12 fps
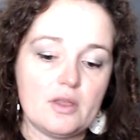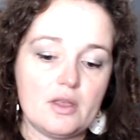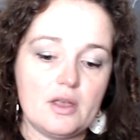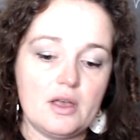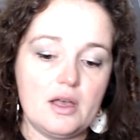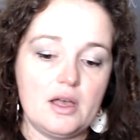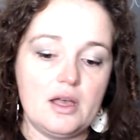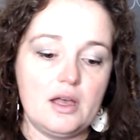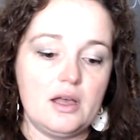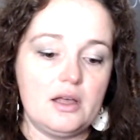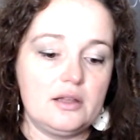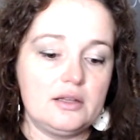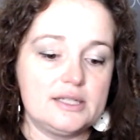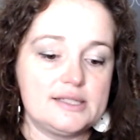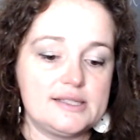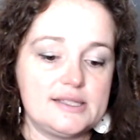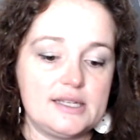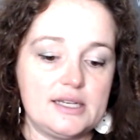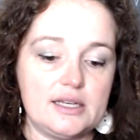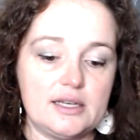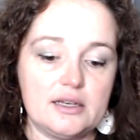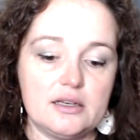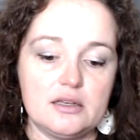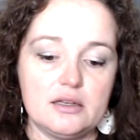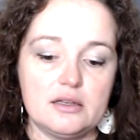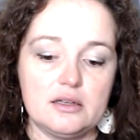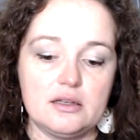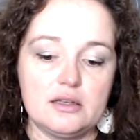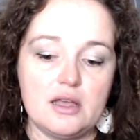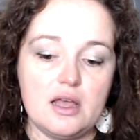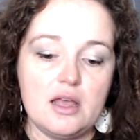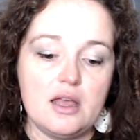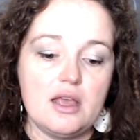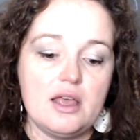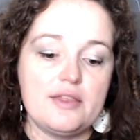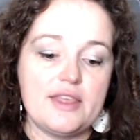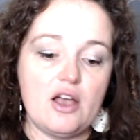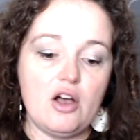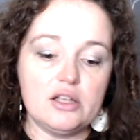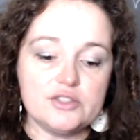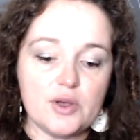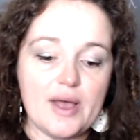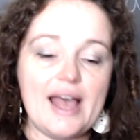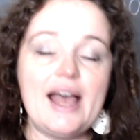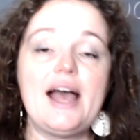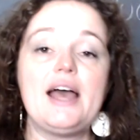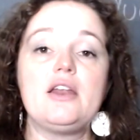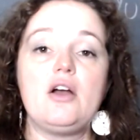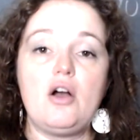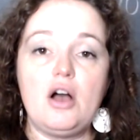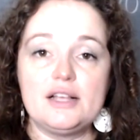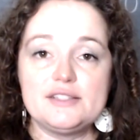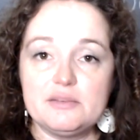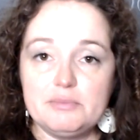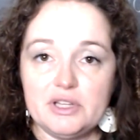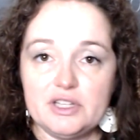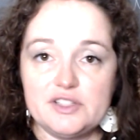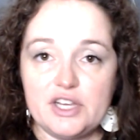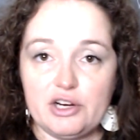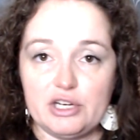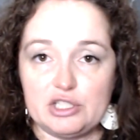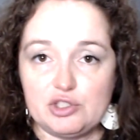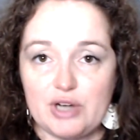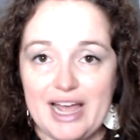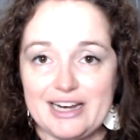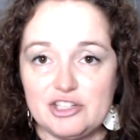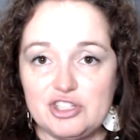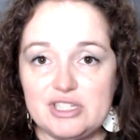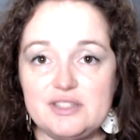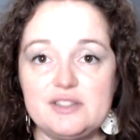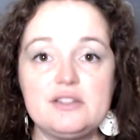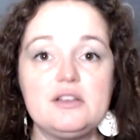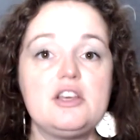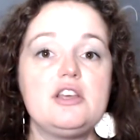Let's see. They also had awesome military strategies.